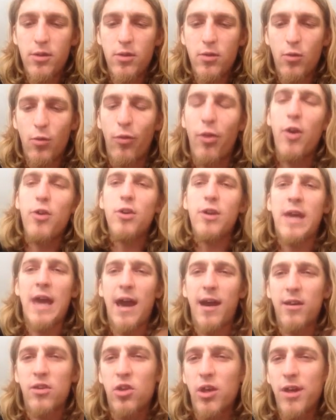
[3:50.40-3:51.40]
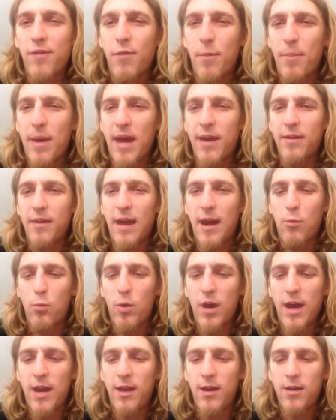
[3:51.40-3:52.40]
although you can achieve a bend that
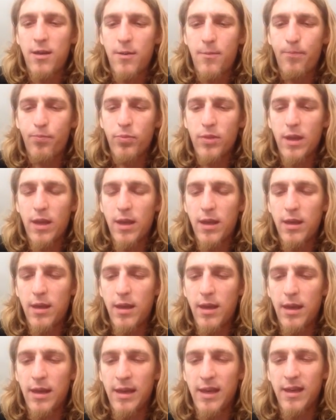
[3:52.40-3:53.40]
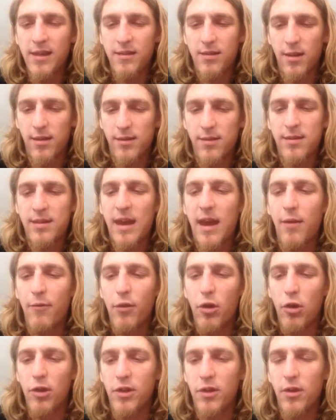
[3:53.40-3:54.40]
way, it doesn't sound
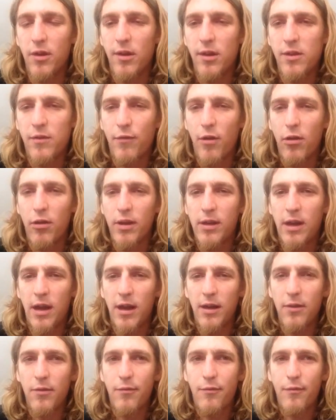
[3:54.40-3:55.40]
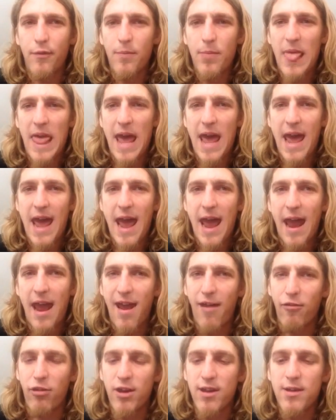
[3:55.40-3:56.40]
very good. It's very kind of
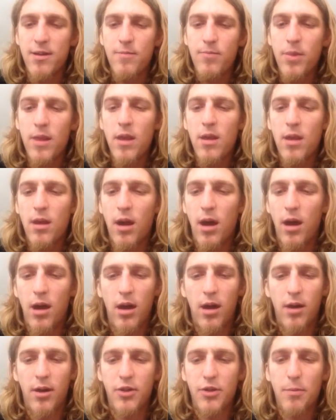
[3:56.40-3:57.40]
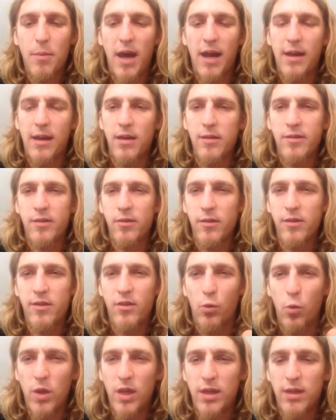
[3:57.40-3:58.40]
airy, and you might get a sort of
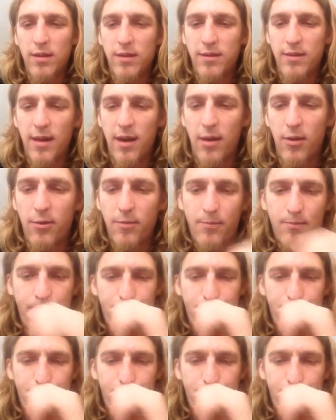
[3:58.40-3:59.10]
squeaky sound.